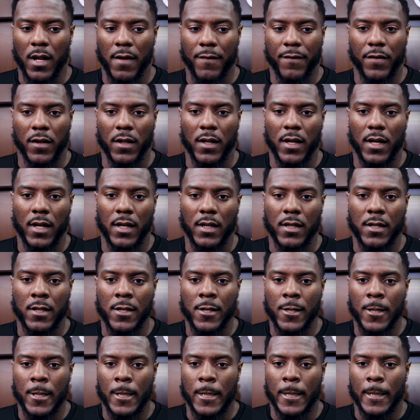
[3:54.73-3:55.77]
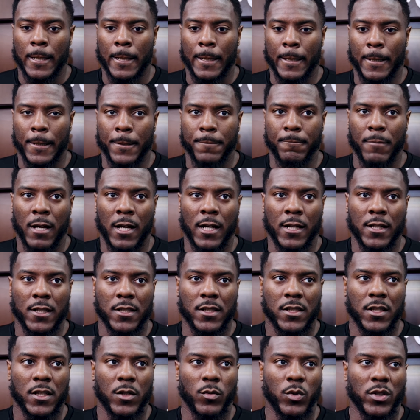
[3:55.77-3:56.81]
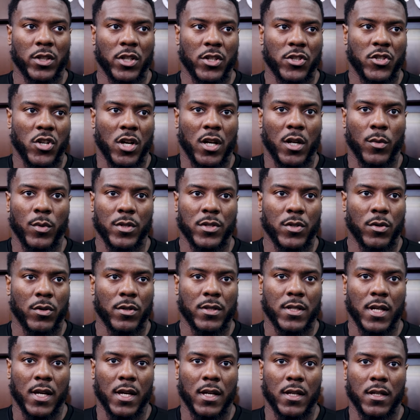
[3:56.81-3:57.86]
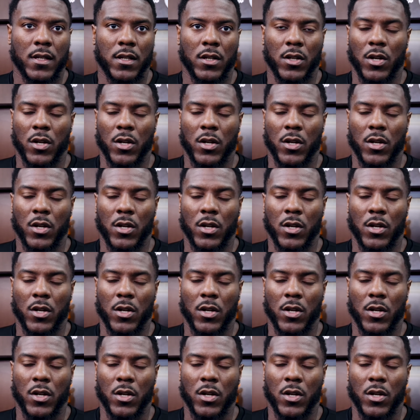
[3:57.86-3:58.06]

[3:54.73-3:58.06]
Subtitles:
I felt like I understood what this journey was going to take.